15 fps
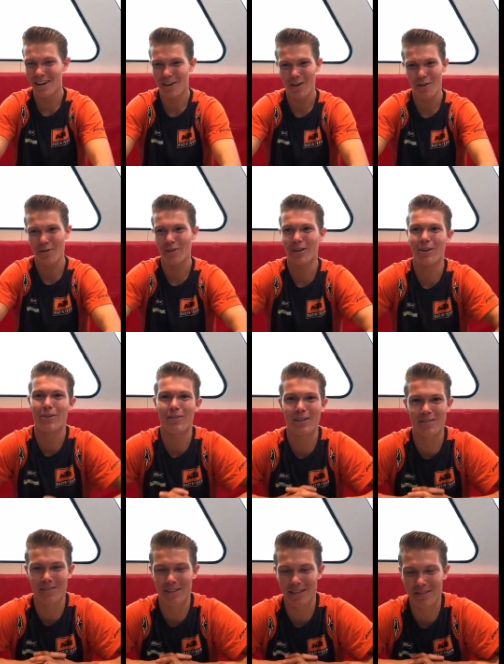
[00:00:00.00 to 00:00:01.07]
No,
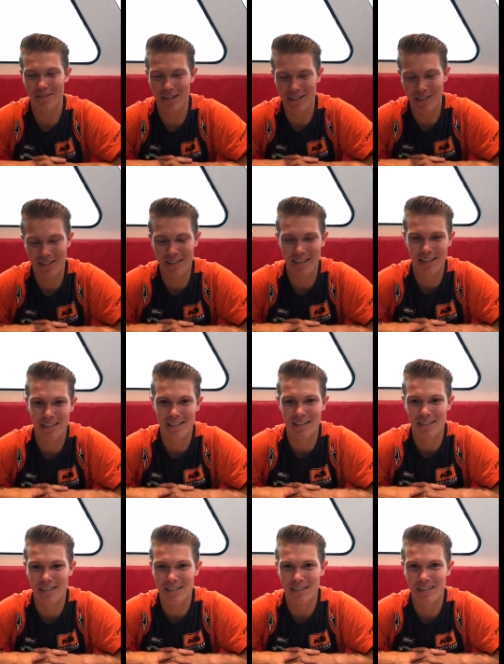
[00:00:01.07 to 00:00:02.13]
it wasn't.
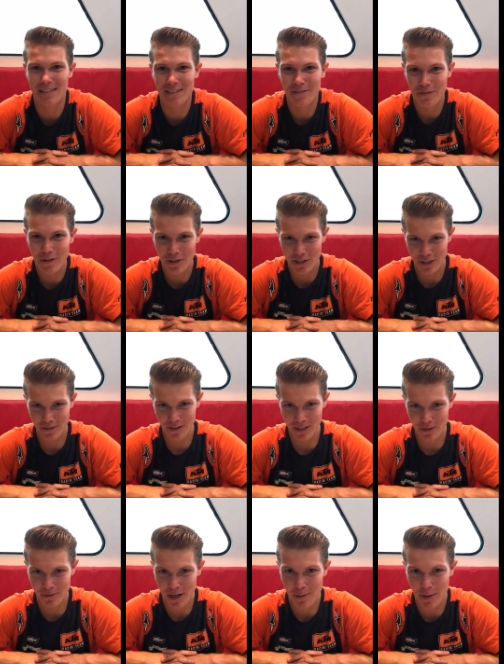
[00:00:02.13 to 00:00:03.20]
And the first year
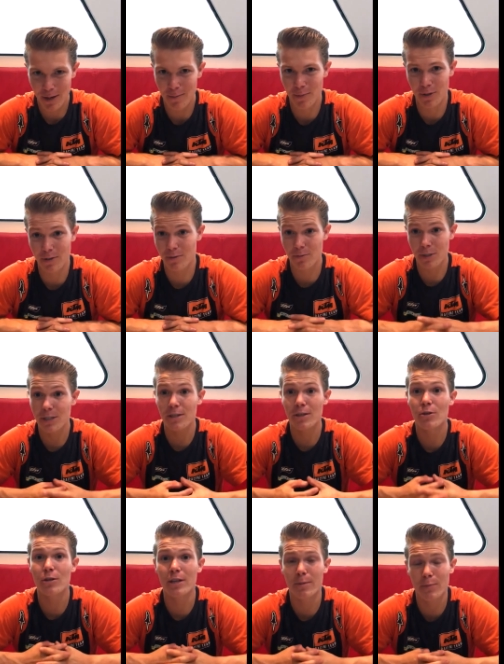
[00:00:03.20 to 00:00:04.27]
was drama, but we
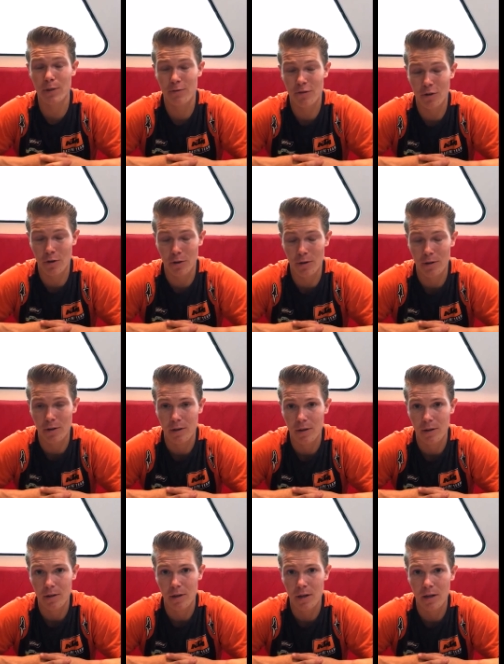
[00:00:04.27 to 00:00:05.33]
knew that before.
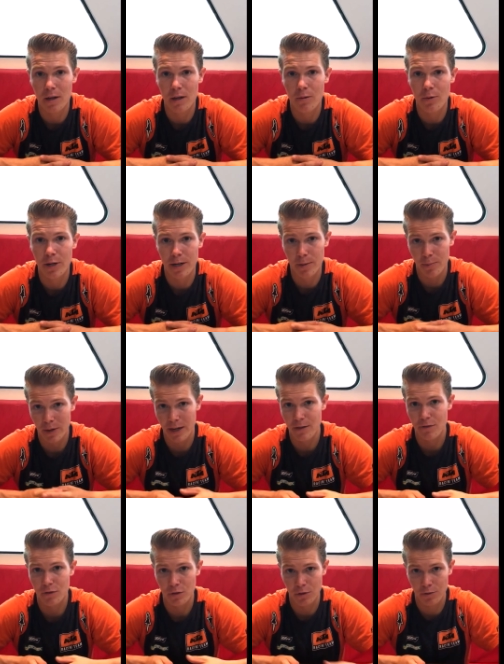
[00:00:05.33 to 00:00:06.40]
We had a
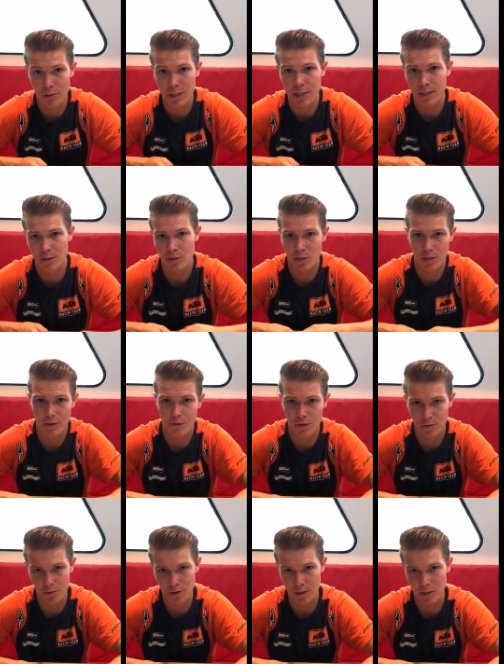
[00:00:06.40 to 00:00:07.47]
plan for 3 years, and after
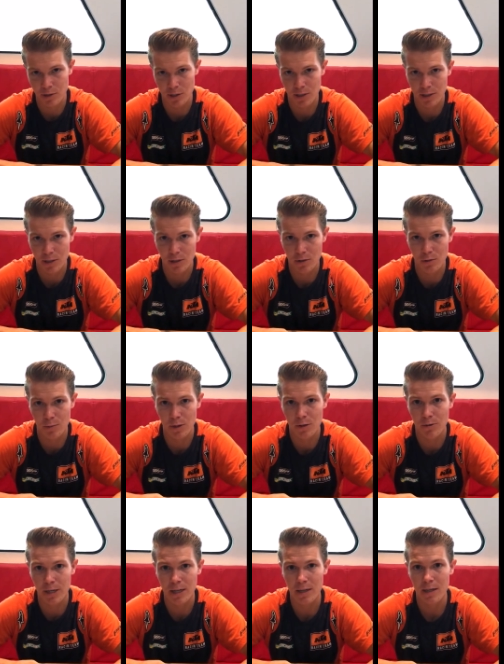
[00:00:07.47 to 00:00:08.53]
3 years I needed to be
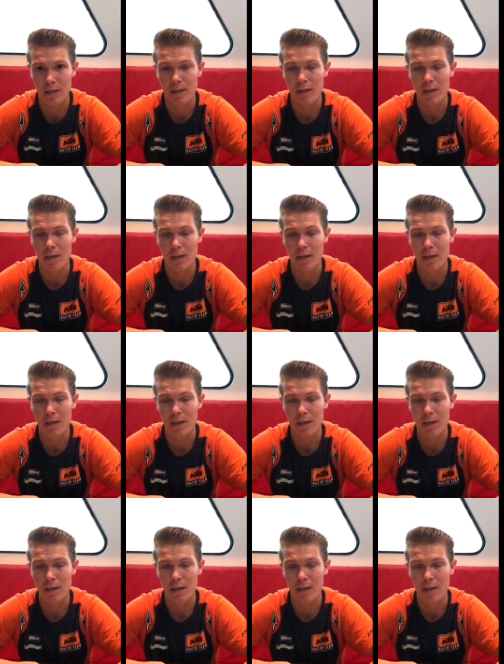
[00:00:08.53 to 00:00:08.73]
quick.